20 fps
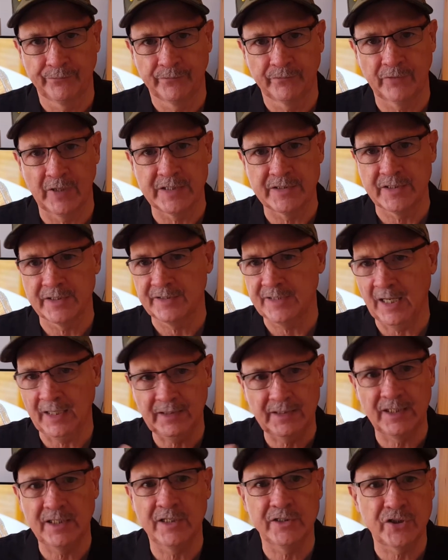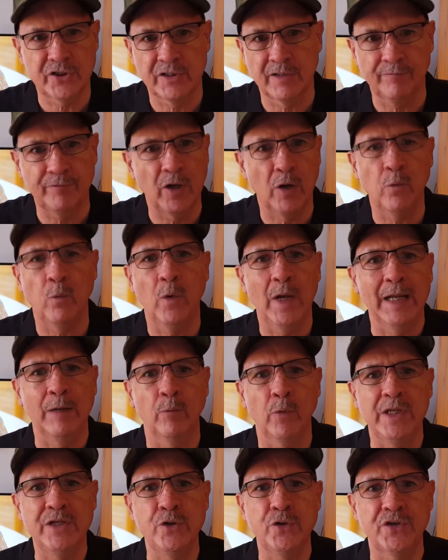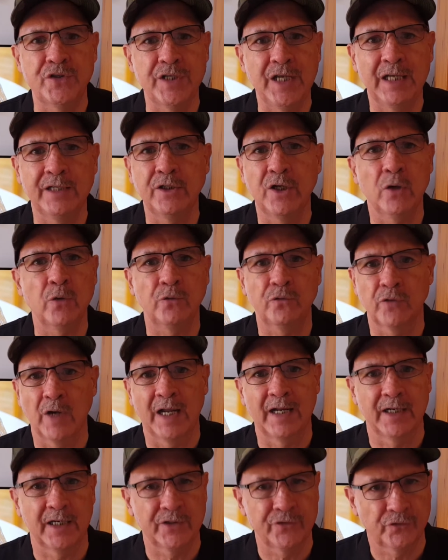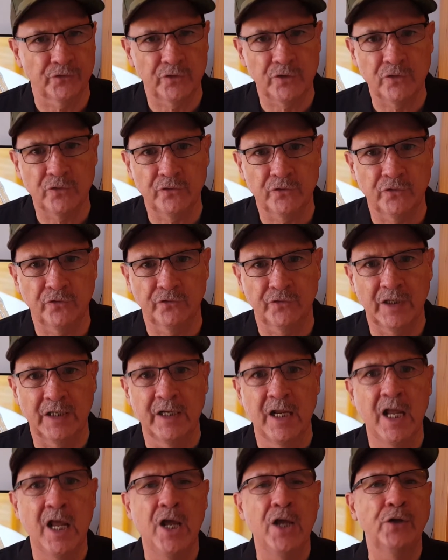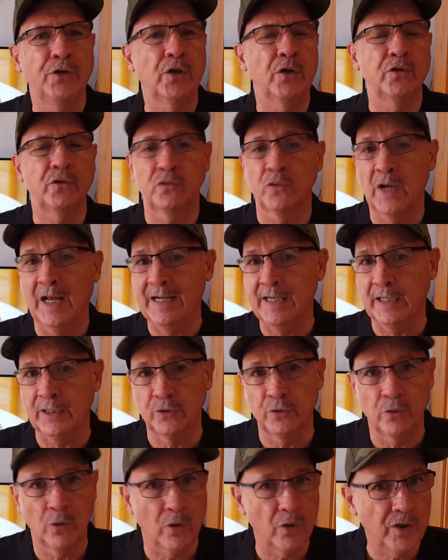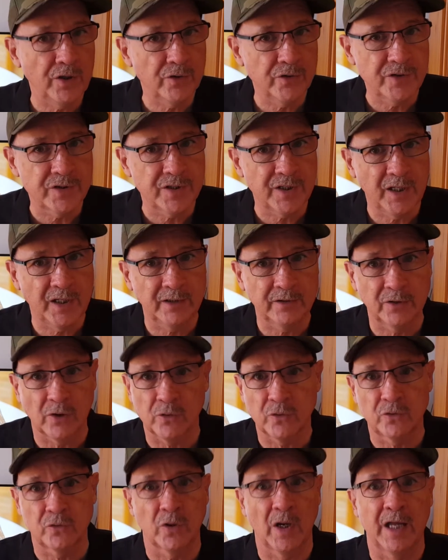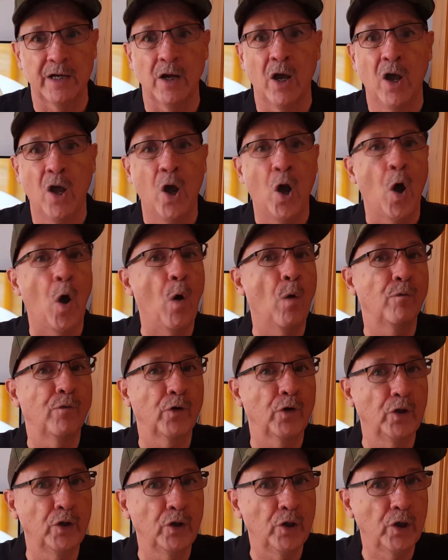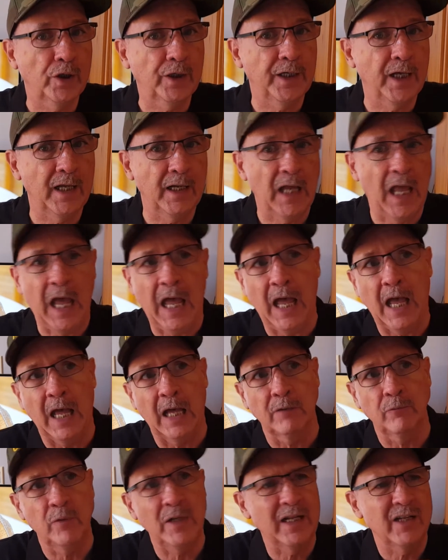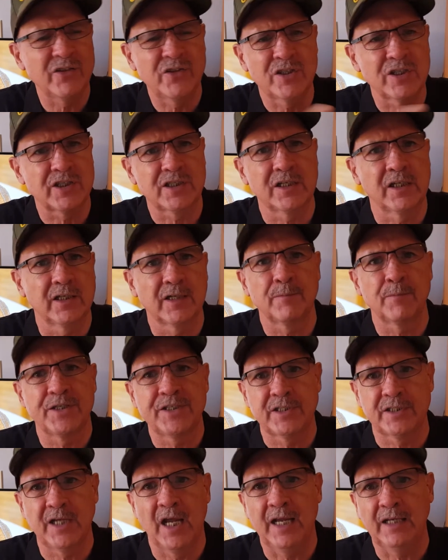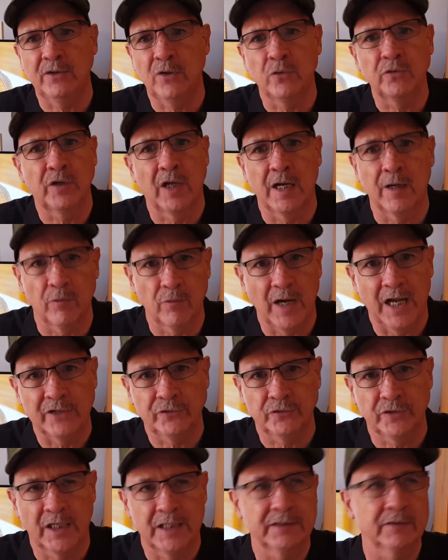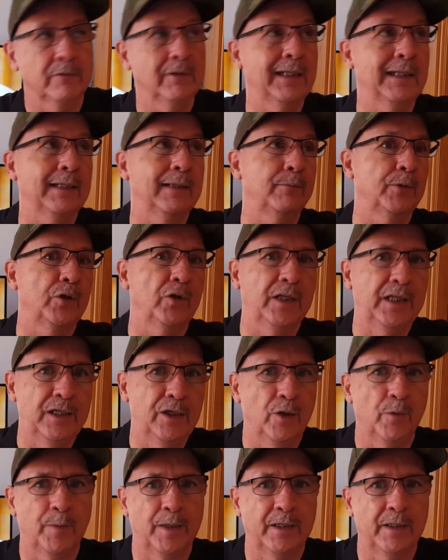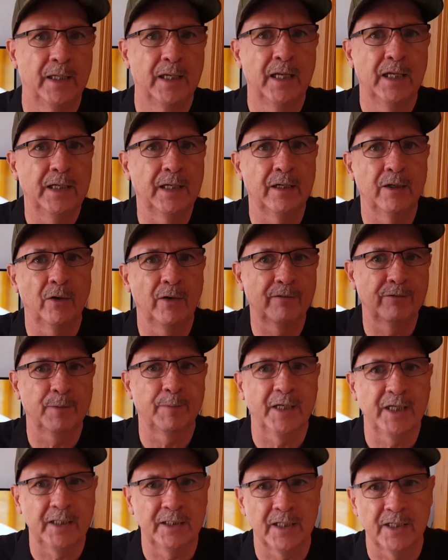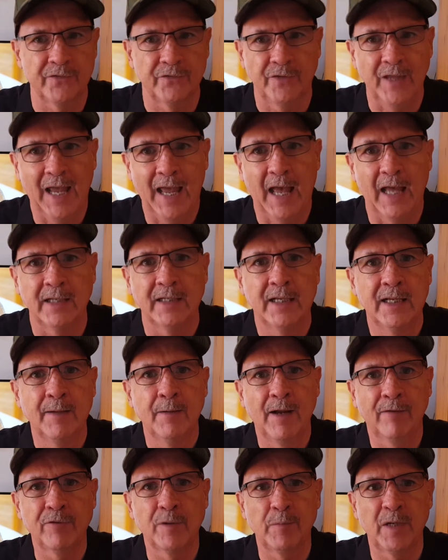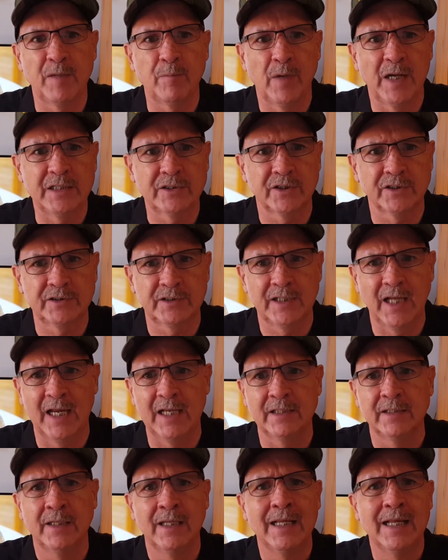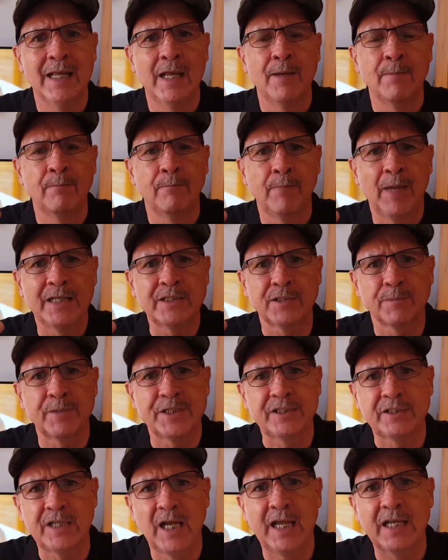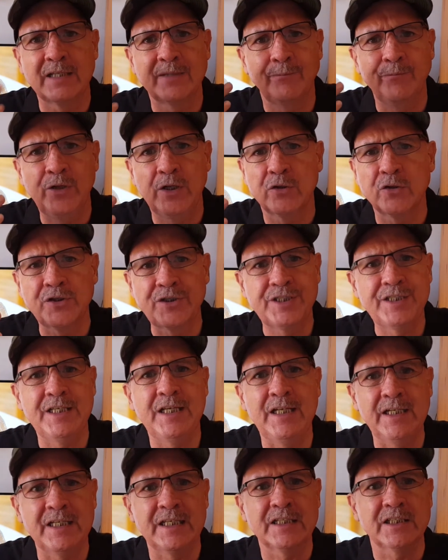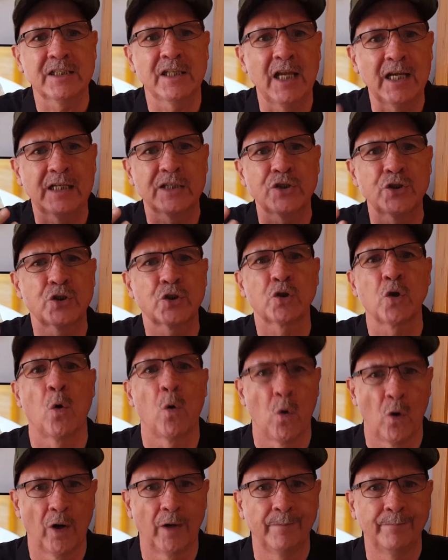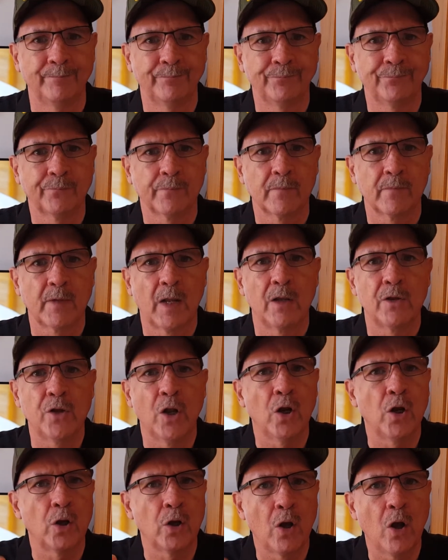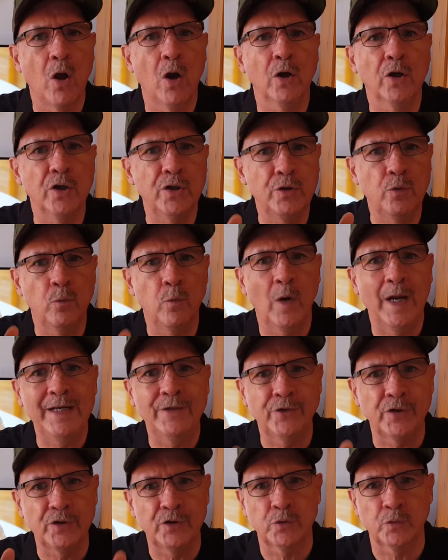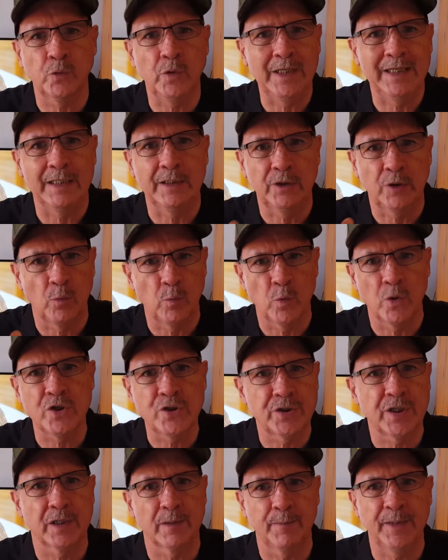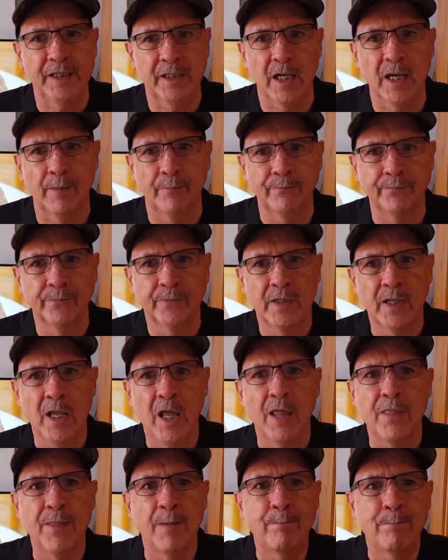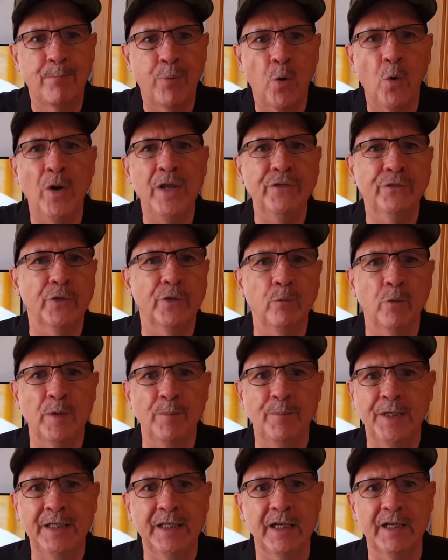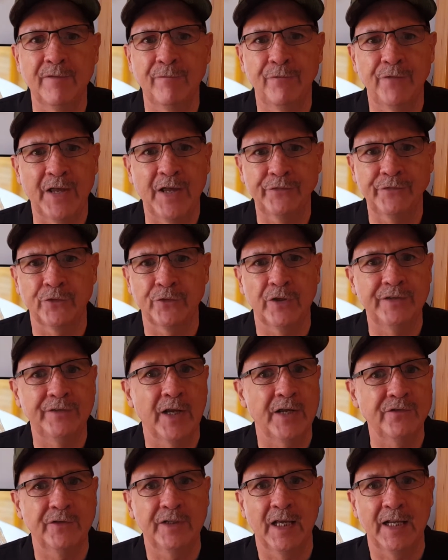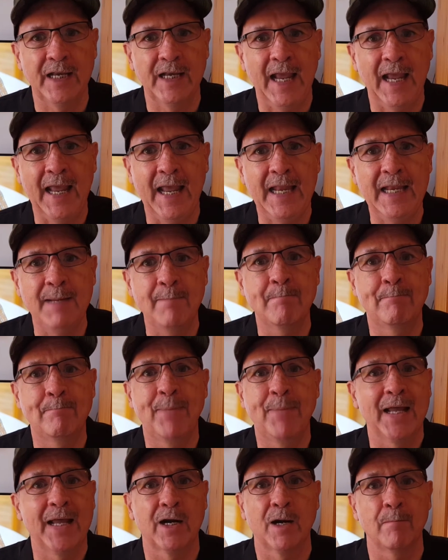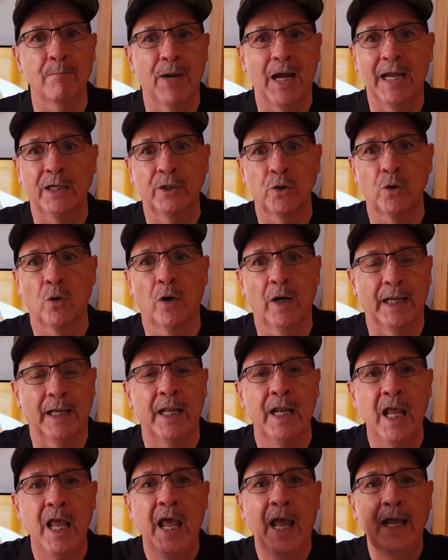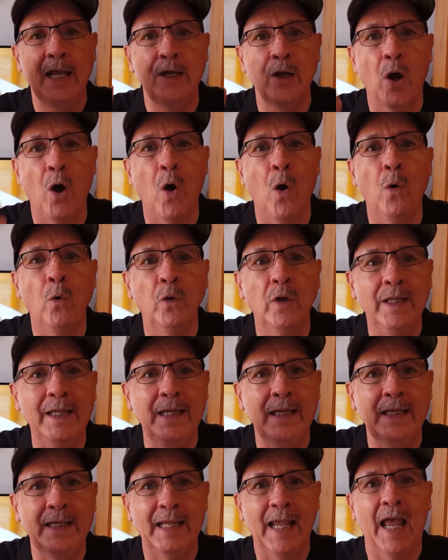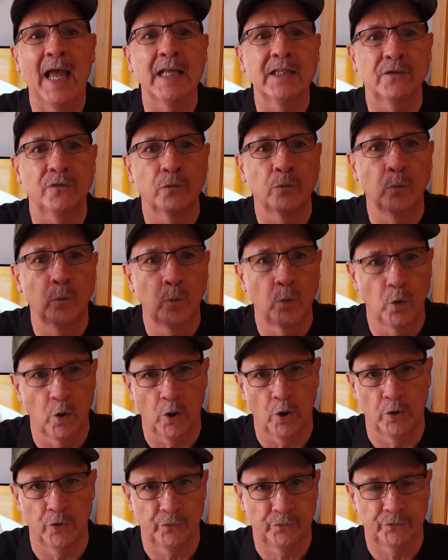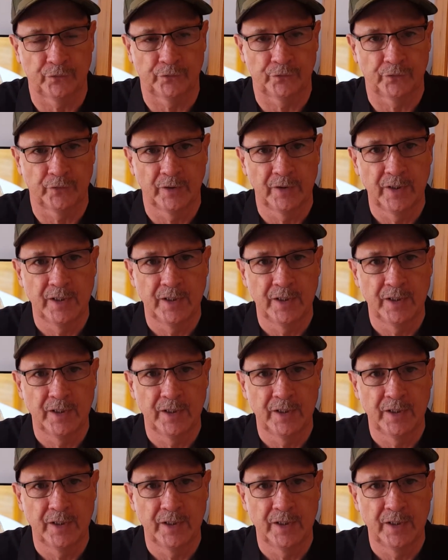Friends, take the initiative. Don't wait. When you sin, don't try to excuse your sin. Don't try to ignore your sin. Don't try to overlook it. Well, it's just a little mistake. Don't try to rationalize it. Well, I'm only human. You know, everybody does that. Everybody makes a mistake. You know, sin is like a sore. The longer you wait to treat it, the worse it'll become. The poison will begin to fester. It doesn't get any better by ignoring it. It only gets worse.